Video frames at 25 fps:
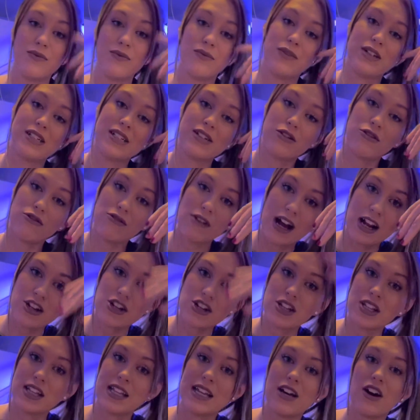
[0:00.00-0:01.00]
We
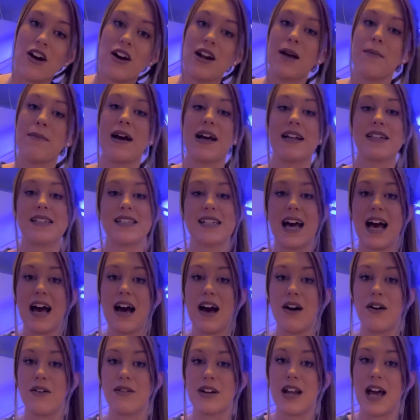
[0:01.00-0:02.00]
gradually got it back
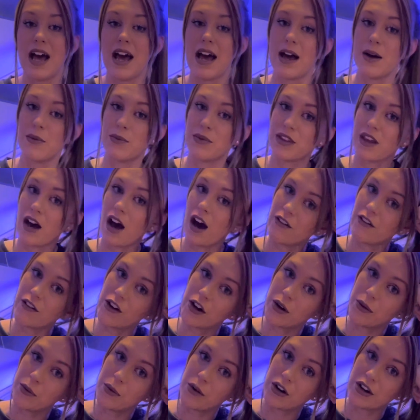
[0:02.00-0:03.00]
down with
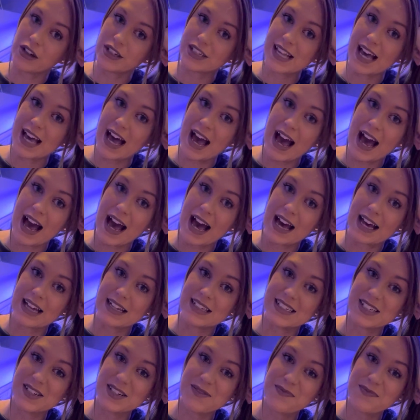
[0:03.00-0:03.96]
RO water, and